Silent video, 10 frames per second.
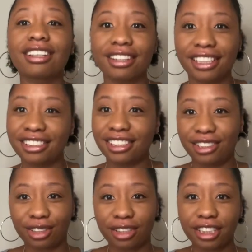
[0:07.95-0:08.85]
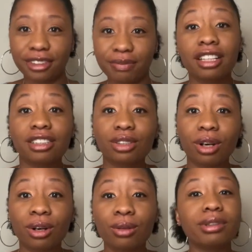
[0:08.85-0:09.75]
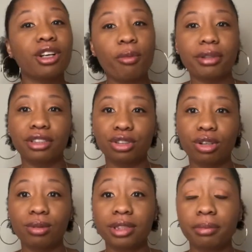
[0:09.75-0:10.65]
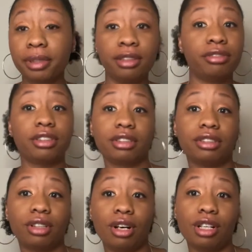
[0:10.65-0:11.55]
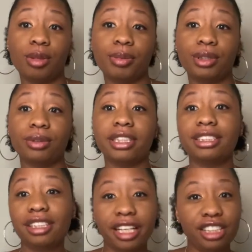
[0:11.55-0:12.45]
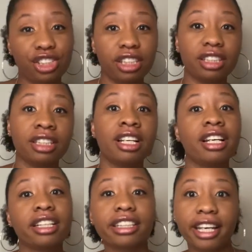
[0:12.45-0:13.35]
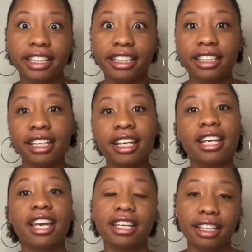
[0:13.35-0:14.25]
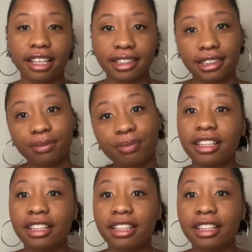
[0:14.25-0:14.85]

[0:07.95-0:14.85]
Let's get started. So we opened the show with a bit of girl talk between Tayshia, Katie, and Caitlyn.